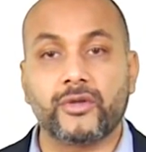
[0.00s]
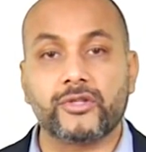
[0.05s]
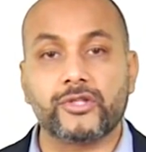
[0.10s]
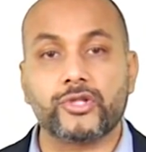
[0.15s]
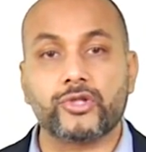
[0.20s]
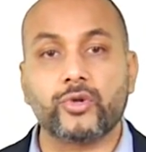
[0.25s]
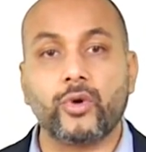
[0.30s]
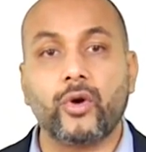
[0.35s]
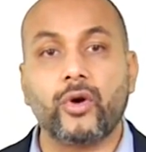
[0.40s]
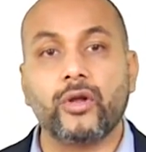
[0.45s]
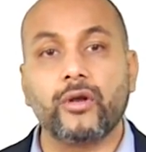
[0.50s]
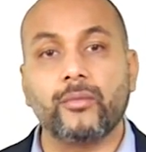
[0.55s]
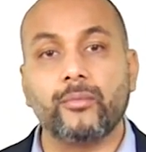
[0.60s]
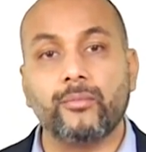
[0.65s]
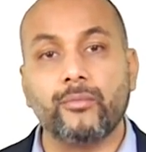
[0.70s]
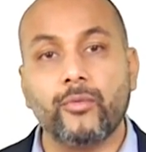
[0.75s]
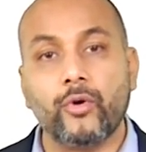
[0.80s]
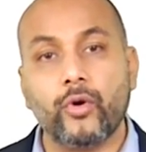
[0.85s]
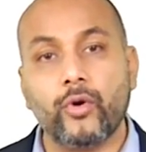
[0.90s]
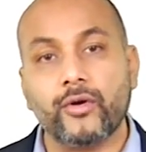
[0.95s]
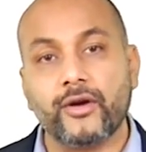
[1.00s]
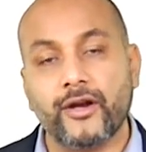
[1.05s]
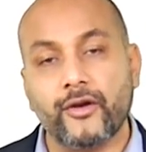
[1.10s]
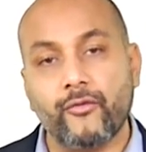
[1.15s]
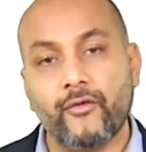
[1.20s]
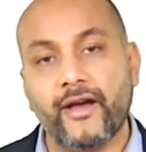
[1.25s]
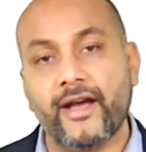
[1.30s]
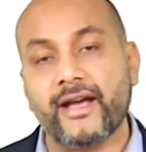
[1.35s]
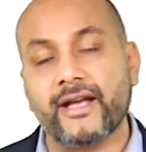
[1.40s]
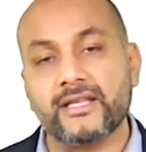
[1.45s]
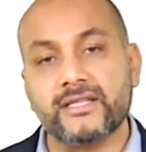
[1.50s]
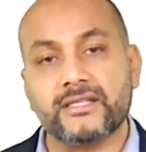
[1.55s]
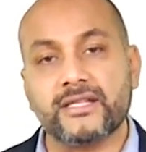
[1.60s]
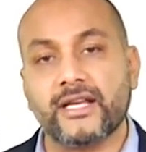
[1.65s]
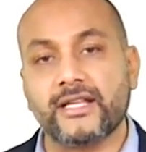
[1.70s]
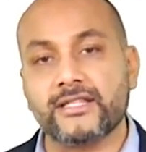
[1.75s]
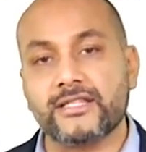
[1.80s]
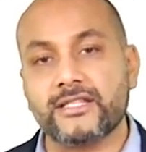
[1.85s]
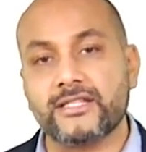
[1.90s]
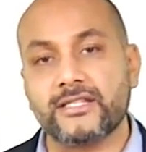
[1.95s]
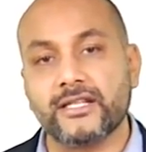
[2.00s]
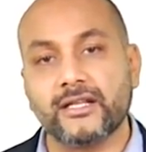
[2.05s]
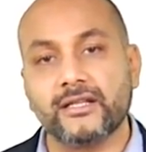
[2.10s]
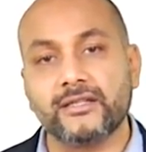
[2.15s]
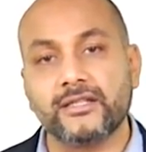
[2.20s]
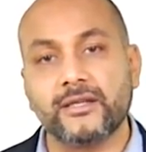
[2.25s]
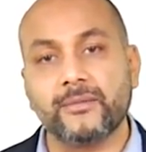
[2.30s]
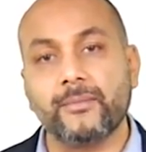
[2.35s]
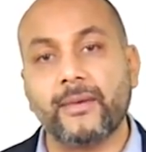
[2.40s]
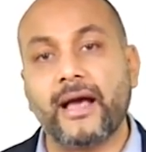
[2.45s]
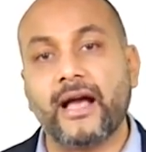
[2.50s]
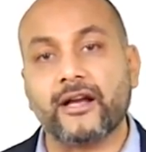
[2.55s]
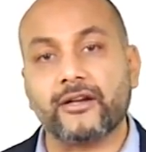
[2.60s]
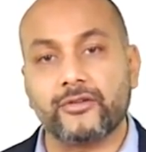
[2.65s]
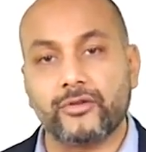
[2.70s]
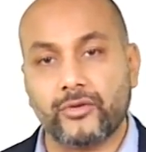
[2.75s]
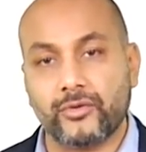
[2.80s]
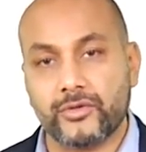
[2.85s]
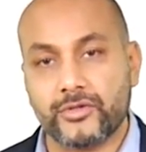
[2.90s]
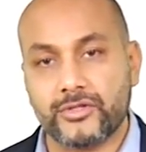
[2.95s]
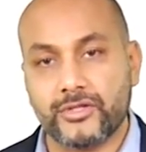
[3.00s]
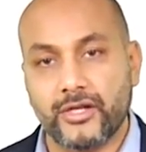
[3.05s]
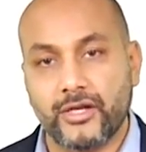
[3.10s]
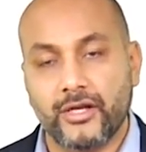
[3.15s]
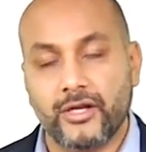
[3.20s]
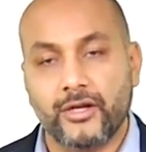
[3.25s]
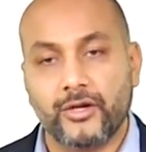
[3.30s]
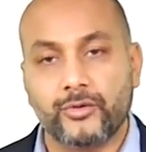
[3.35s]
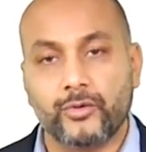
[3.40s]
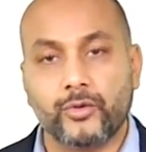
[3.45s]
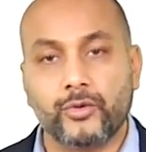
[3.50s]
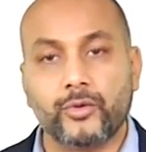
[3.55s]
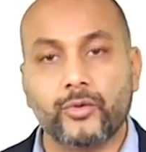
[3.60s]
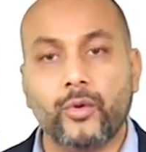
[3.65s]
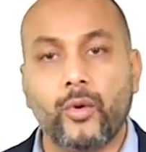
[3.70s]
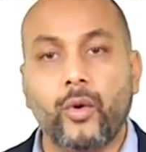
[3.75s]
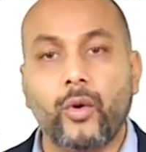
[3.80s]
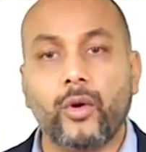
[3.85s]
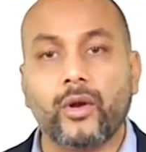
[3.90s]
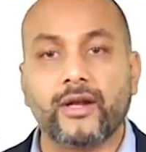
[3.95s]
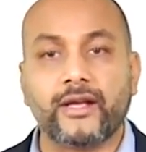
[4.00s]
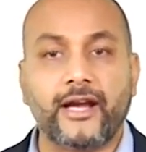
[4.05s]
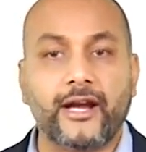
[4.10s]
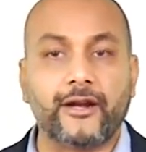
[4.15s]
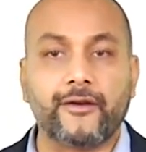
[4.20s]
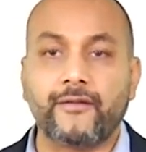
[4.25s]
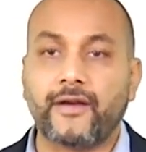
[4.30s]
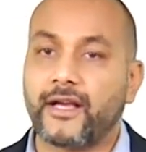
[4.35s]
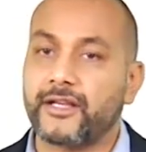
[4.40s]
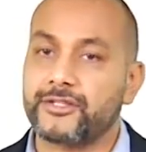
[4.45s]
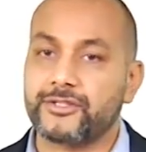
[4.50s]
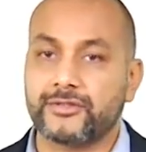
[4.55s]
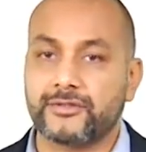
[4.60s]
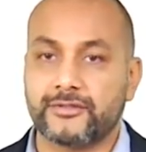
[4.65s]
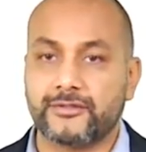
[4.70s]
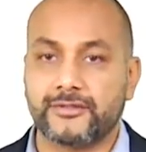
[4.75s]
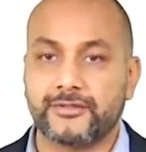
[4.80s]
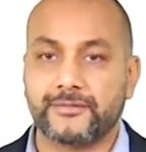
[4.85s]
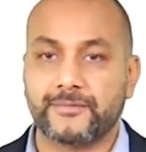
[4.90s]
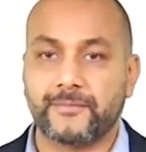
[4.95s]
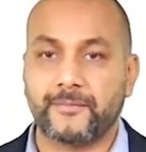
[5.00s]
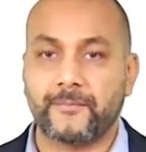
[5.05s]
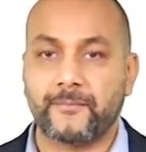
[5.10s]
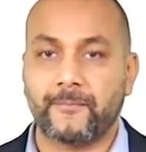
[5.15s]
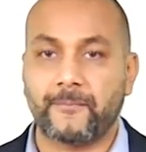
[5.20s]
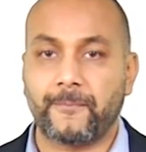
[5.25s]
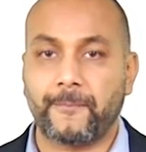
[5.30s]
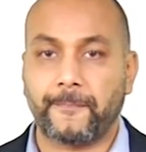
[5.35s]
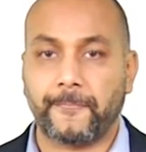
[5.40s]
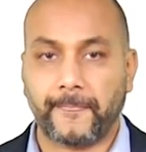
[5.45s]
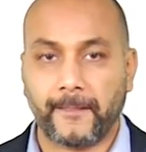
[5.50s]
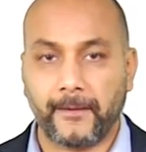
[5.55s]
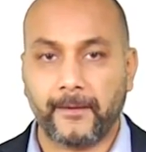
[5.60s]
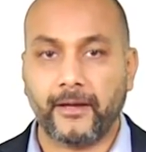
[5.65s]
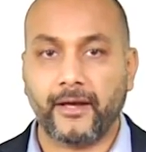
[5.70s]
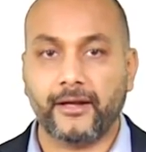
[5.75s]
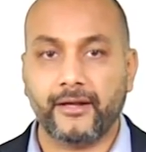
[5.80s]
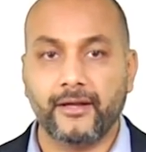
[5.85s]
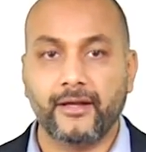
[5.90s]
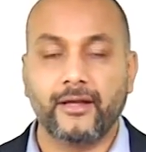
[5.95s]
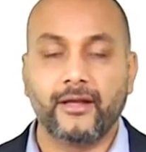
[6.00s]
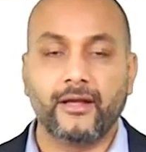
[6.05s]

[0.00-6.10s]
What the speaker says: to install more advanced and stealthy backdoors to do all kind of actions, right?